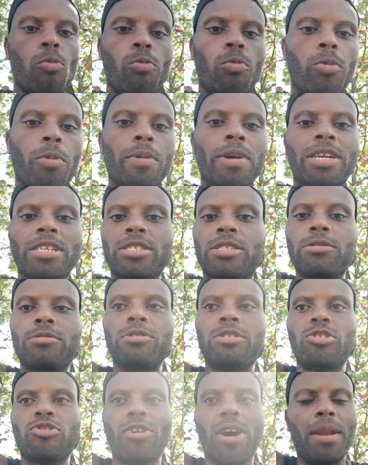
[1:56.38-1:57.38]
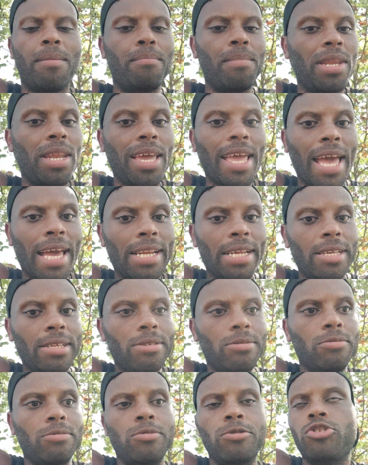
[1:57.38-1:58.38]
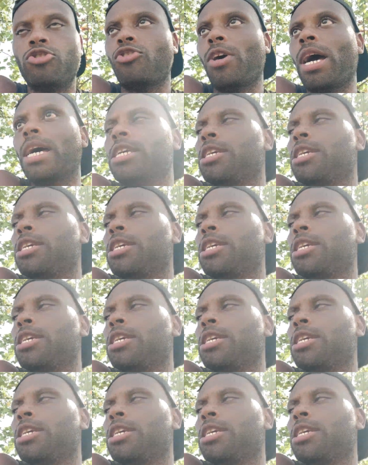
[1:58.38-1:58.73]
what we can do is try to mitigate it. We try